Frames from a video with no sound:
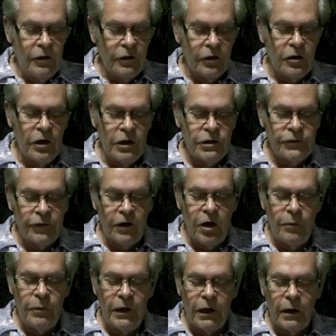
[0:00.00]
The cost for
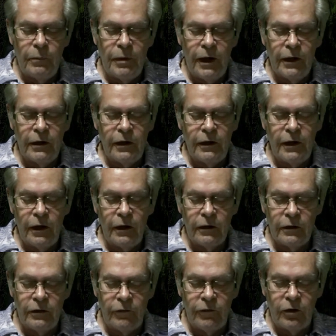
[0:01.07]
opening a bank
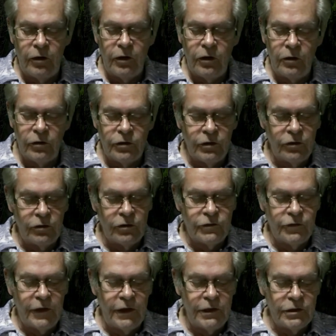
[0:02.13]
account, converting your
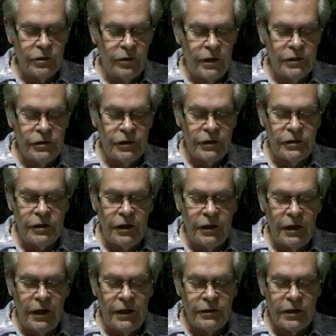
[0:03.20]
tourist visa, and 60
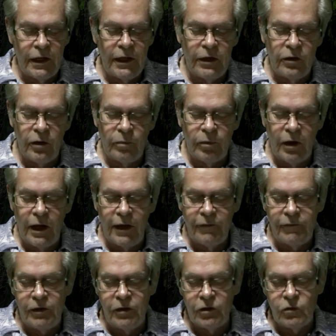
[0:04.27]
days later applying
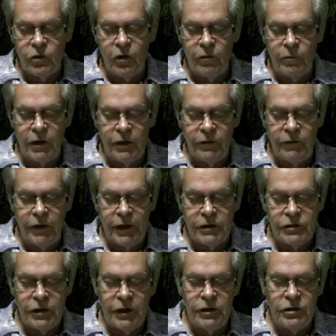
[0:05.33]
for your 12-month
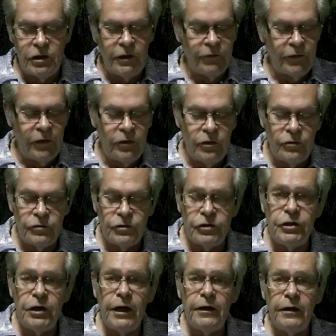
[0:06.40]
extension, if you use
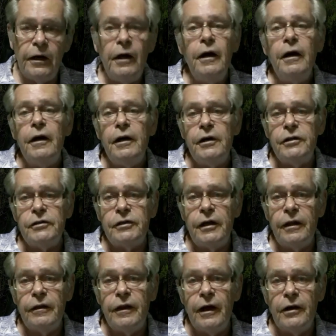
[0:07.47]
Jen, is
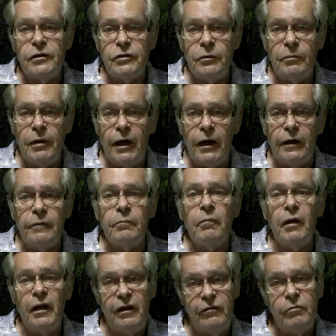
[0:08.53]
10,000 baht.
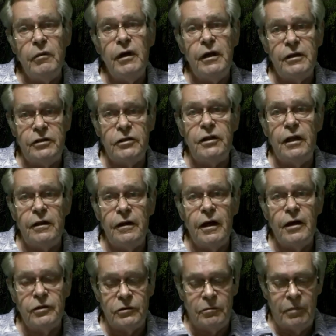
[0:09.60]
Believe me, it's
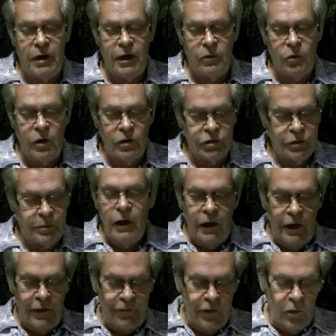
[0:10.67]
10,000 baht well.
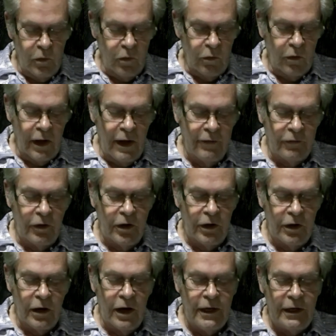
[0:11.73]
If you arrive on a
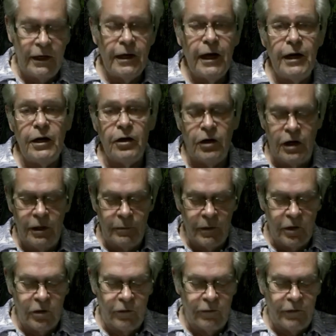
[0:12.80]
90-day
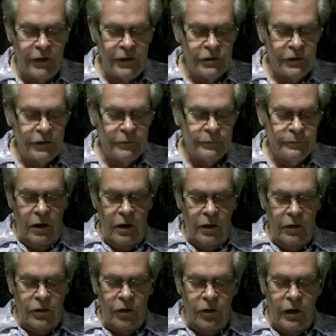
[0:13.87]
non-immigrant visa,
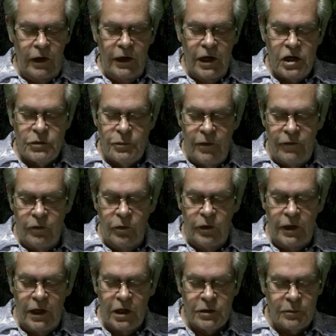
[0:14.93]
30 days before
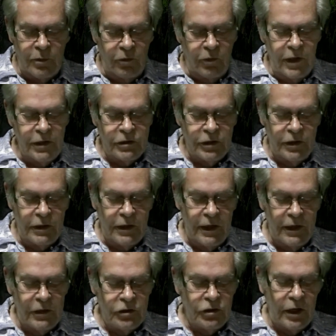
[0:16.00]
the expiration
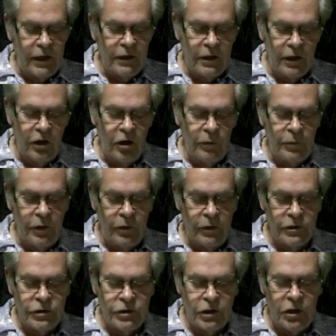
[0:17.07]
date, Jen can help you
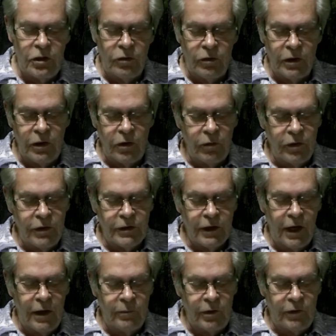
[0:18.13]
in securing your
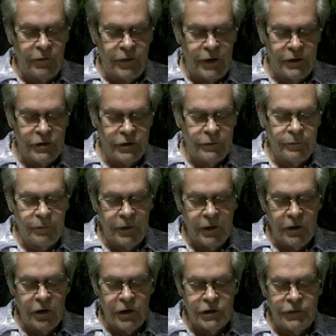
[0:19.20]
retirement visa. The
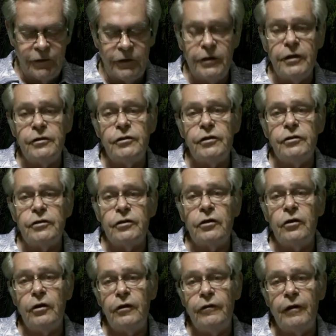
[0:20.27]
cost for this is
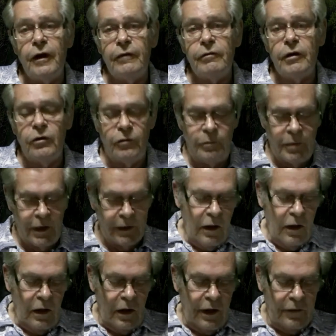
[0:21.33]
3,500 baht.
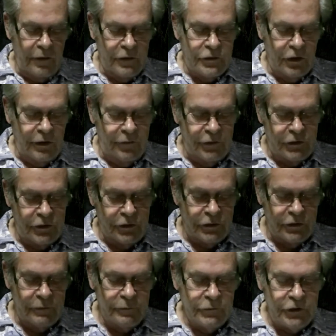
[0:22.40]
Other
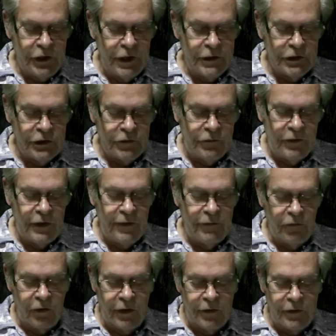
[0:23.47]
services. Jen's fee
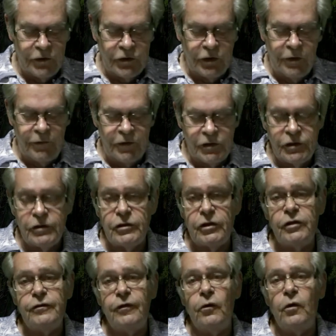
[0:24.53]
for other services
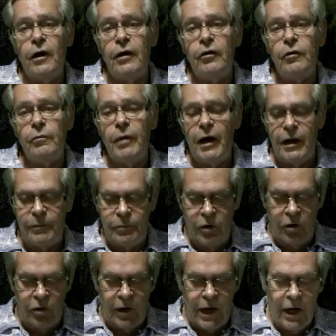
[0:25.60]
is 400 baht
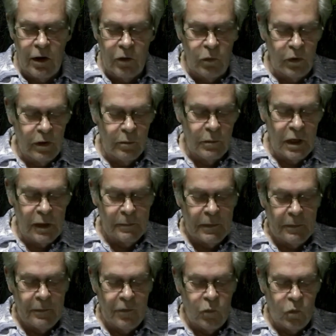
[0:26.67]
per hour with a
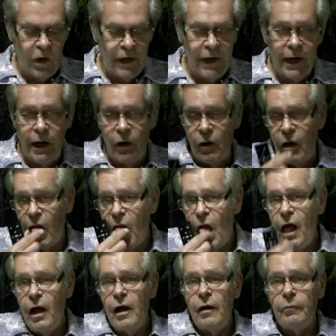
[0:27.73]
minimum of 1 hour
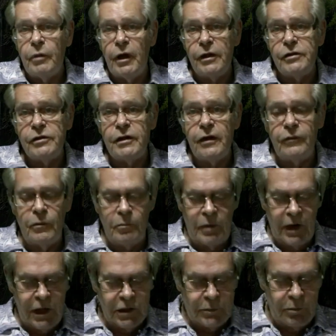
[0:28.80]
plus 7
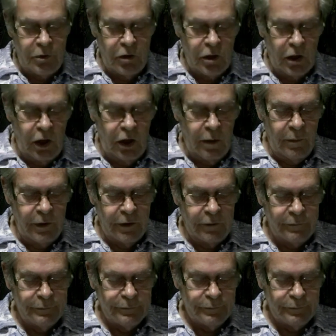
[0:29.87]
baht per kilometre.